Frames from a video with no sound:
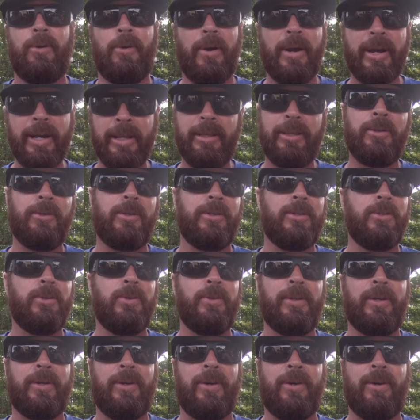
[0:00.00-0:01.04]
or anything you could do
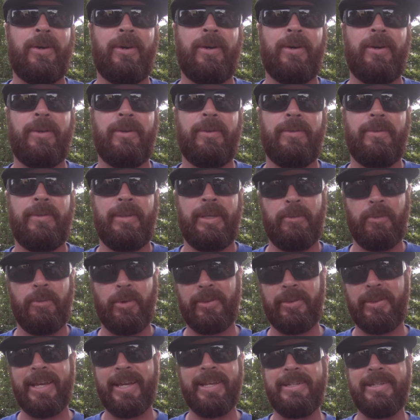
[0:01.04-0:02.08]
with a car than
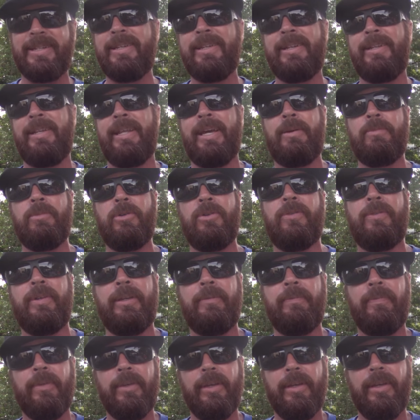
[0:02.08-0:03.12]
what they did in that movie.
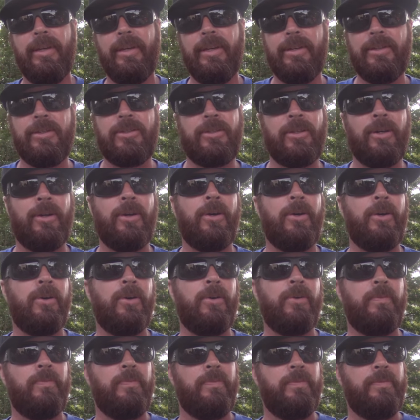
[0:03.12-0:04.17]

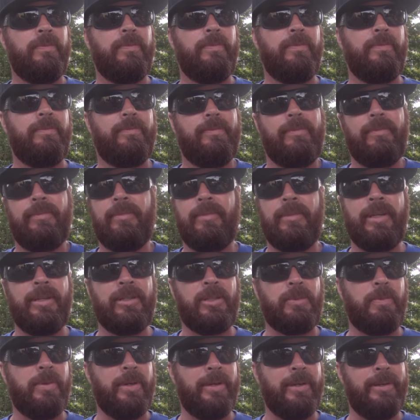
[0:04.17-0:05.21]
So
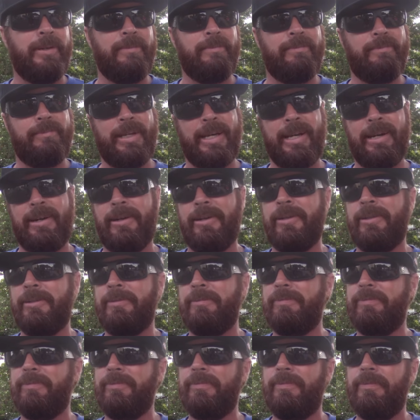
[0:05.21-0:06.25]
it's been, I don't
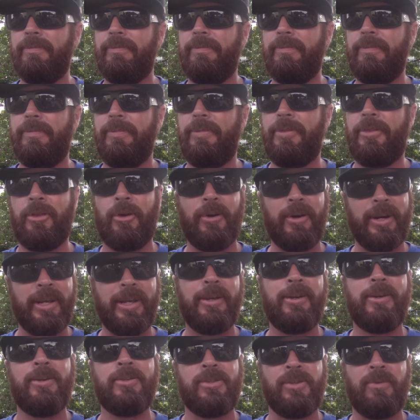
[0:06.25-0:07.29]
know, 30
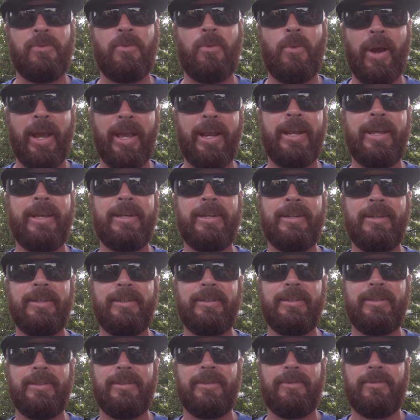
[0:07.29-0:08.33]
years of waiting
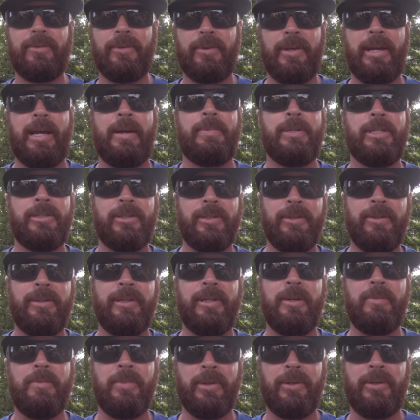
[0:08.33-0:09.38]
for the
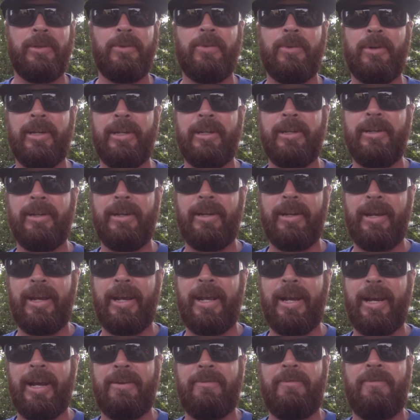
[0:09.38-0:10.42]
opportunity to build one,
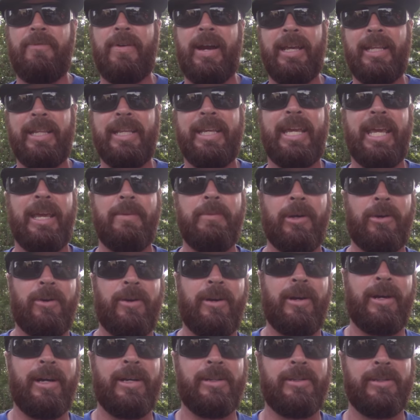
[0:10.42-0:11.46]
and I finally came
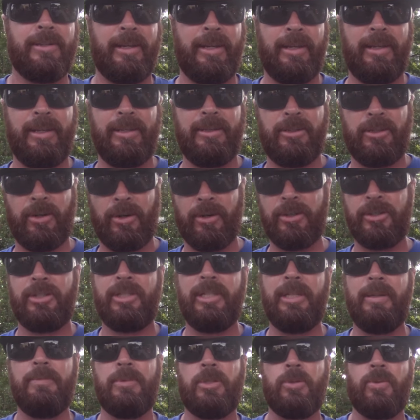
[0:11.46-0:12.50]
across a dirt
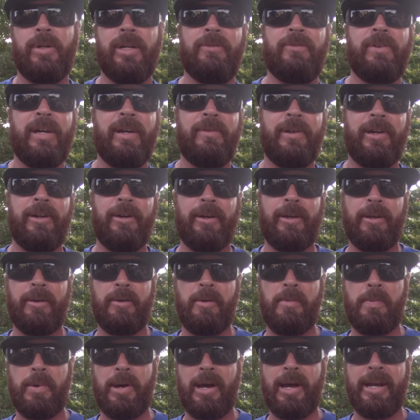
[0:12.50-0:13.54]
cheap
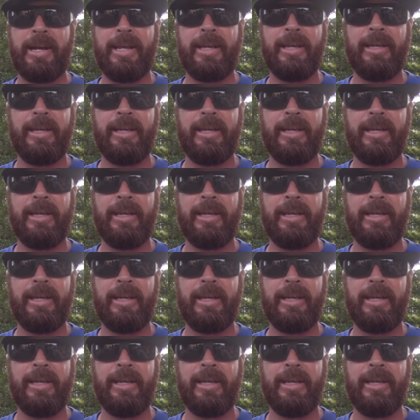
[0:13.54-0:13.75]
$2,500 body,